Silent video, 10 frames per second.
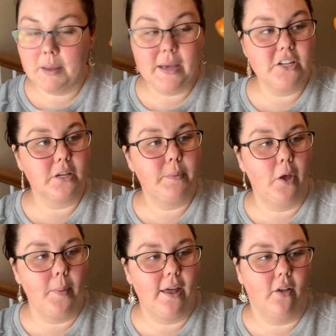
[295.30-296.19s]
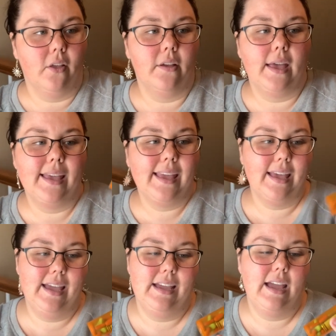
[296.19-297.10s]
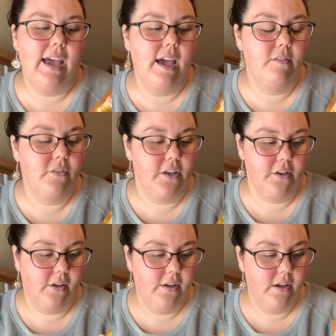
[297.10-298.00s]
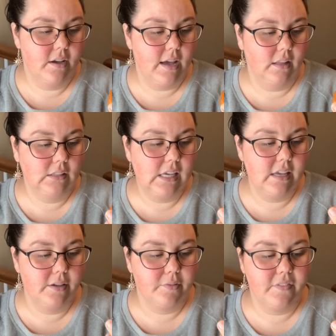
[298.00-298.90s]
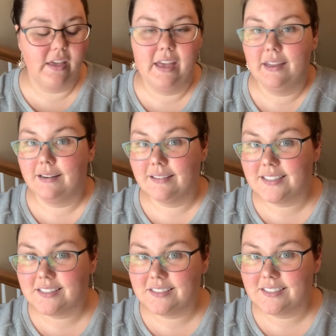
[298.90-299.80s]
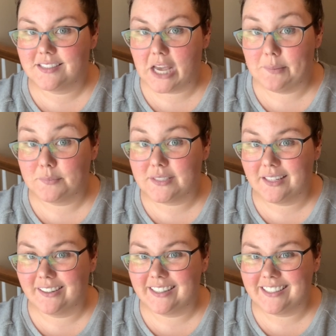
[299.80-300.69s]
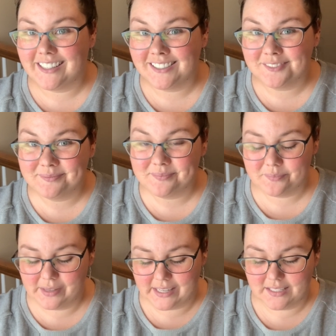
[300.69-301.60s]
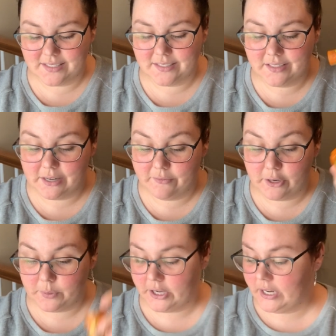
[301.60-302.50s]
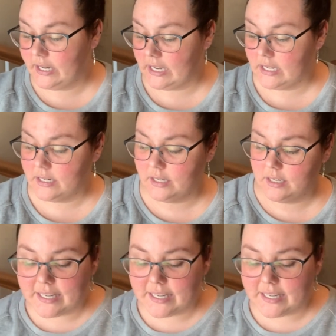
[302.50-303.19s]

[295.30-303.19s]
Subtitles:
My magic pill bottle, AKA Advil, Aleve, and Tums are in here because you never know what you're gonna need.